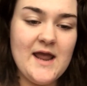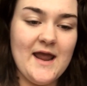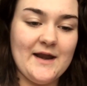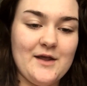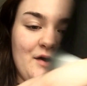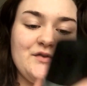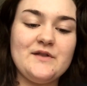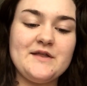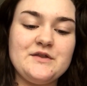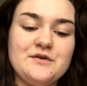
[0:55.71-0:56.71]
And I also
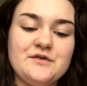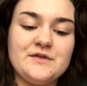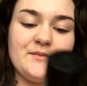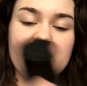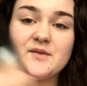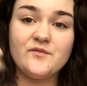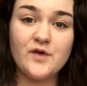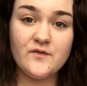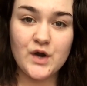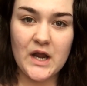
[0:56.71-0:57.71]
like to use the
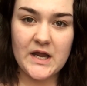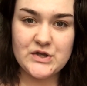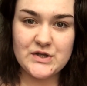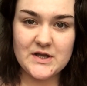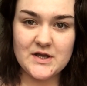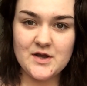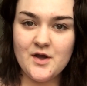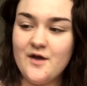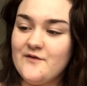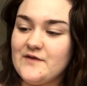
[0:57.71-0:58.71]
Makeupforever HD
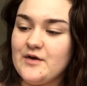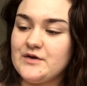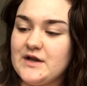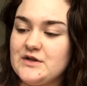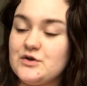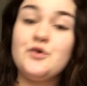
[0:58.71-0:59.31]
foundation,